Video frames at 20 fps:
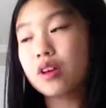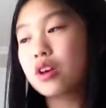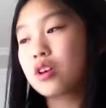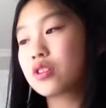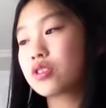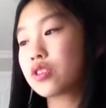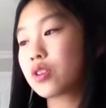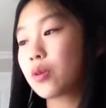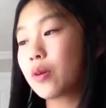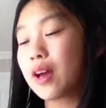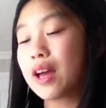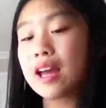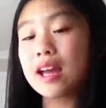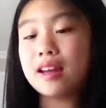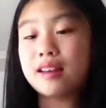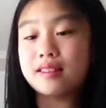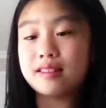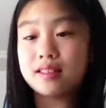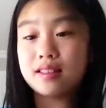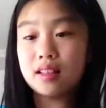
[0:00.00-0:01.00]
So
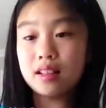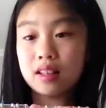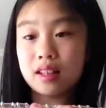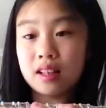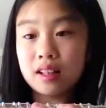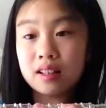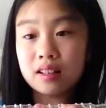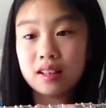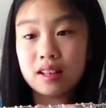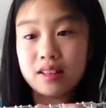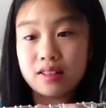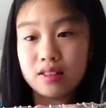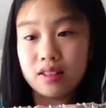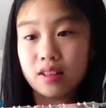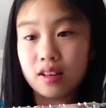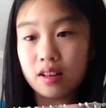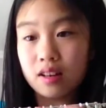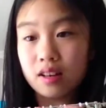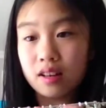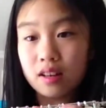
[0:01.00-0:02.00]
A is a little
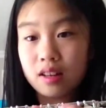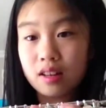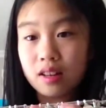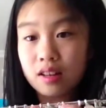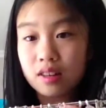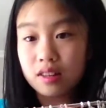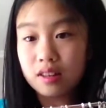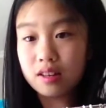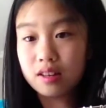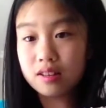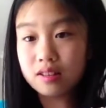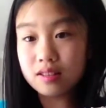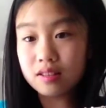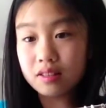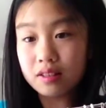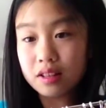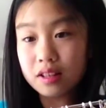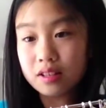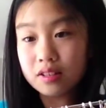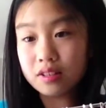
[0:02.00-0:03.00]
easier. This,
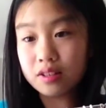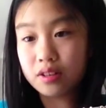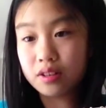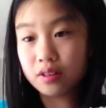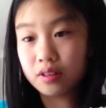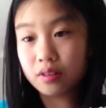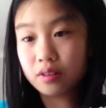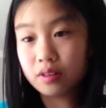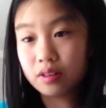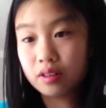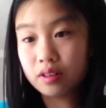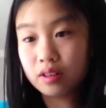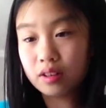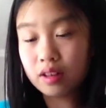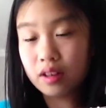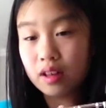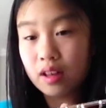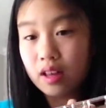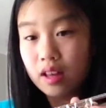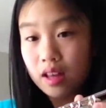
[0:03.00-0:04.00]
these two.
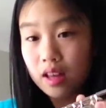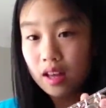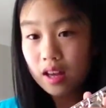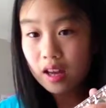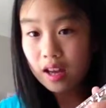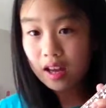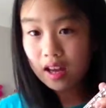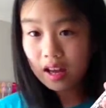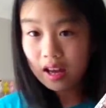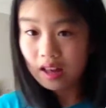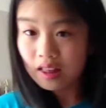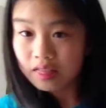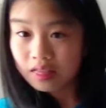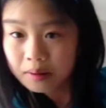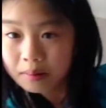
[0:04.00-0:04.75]
And